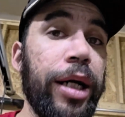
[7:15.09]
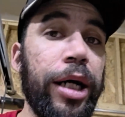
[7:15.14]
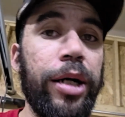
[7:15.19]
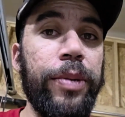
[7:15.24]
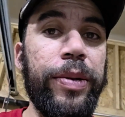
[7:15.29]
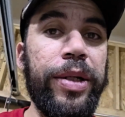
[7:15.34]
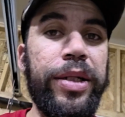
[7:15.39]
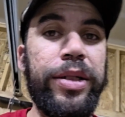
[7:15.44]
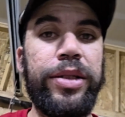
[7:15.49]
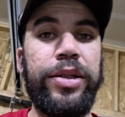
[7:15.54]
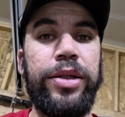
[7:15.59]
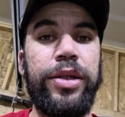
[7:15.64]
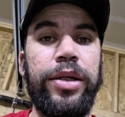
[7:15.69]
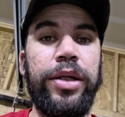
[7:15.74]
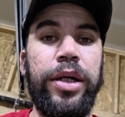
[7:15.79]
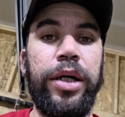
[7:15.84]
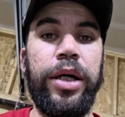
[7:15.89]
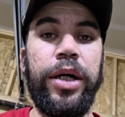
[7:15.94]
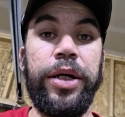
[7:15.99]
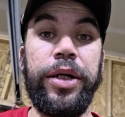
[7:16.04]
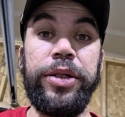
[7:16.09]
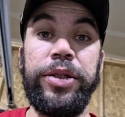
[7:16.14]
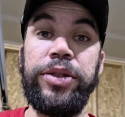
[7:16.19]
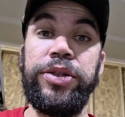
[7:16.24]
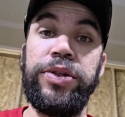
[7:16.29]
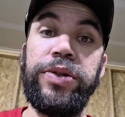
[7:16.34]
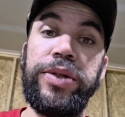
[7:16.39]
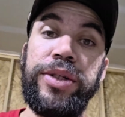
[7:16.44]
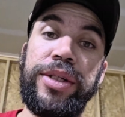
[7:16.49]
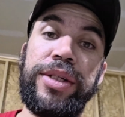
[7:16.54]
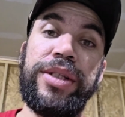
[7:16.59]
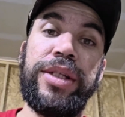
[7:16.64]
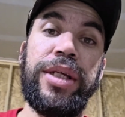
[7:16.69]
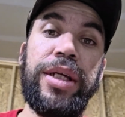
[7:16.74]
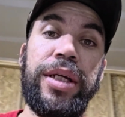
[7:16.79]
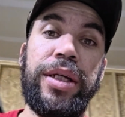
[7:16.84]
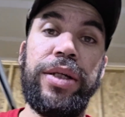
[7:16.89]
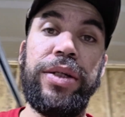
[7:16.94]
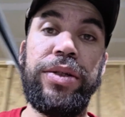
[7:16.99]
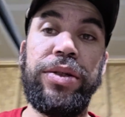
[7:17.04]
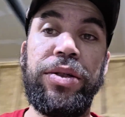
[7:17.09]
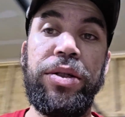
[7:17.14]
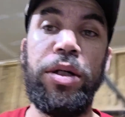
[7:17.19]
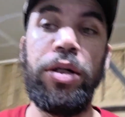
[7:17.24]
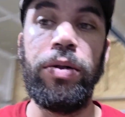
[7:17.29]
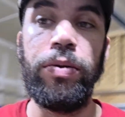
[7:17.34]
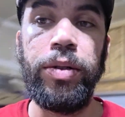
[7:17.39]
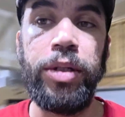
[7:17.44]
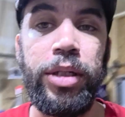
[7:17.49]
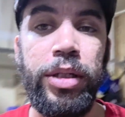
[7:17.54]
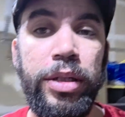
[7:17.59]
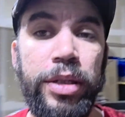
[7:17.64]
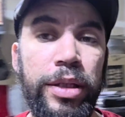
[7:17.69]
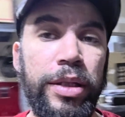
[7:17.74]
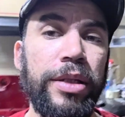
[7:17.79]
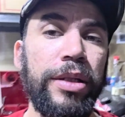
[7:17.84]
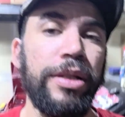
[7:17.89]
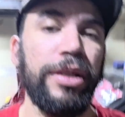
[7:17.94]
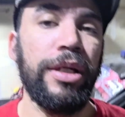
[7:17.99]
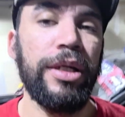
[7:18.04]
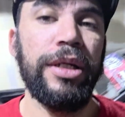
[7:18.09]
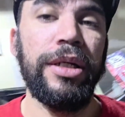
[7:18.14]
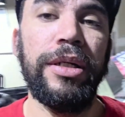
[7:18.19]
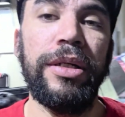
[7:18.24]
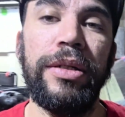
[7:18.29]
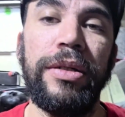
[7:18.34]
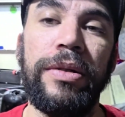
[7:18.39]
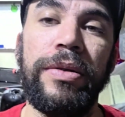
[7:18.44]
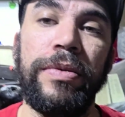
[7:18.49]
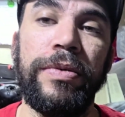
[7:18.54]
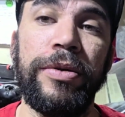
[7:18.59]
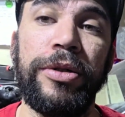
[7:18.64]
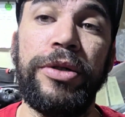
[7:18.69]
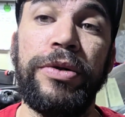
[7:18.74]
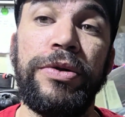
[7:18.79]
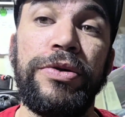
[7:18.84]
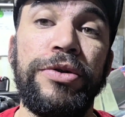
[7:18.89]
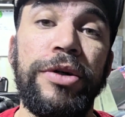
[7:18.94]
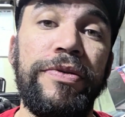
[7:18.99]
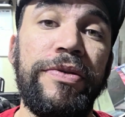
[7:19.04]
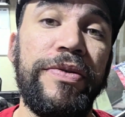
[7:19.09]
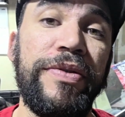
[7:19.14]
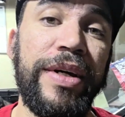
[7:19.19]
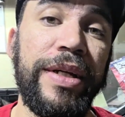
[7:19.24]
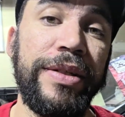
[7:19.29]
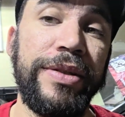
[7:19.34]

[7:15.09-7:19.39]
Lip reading: comment, because as soon as this thing is going, we're doing drift